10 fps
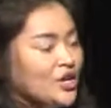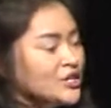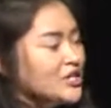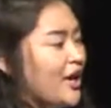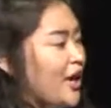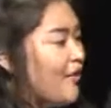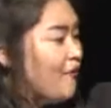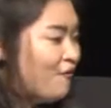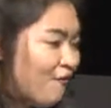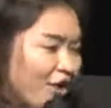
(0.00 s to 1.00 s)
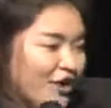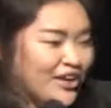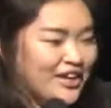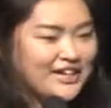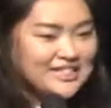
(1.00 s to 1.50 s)
So
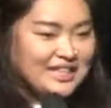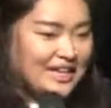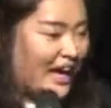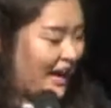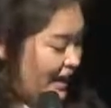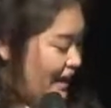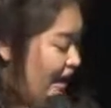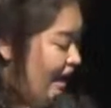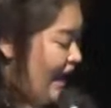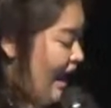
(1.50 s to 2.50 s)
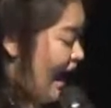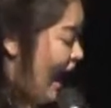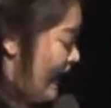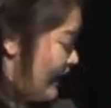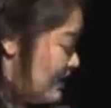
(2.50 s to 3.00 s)
food is the key here.
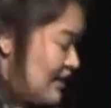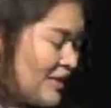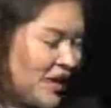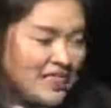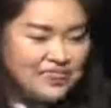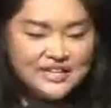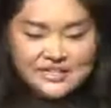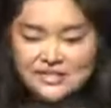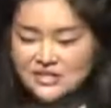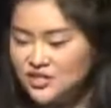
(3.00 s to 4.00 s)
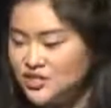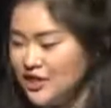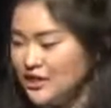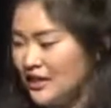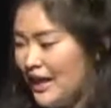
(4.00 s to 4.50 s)
And this is the
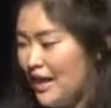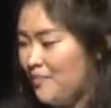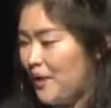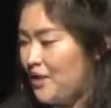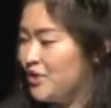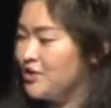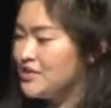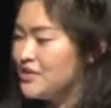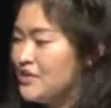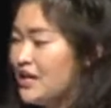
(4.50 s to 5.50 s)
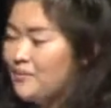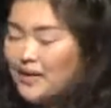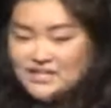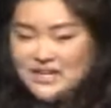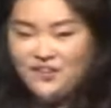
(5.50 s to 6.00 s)
trick that I have been using to get
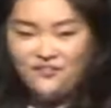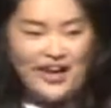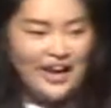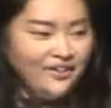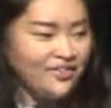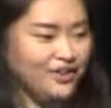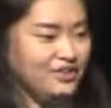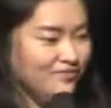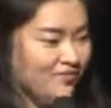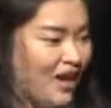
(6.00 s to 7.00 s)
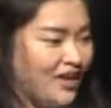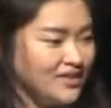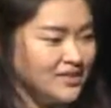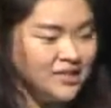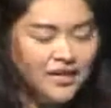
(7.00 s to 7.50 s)
myself out of those
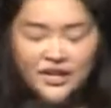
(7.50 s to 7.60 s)
ruts.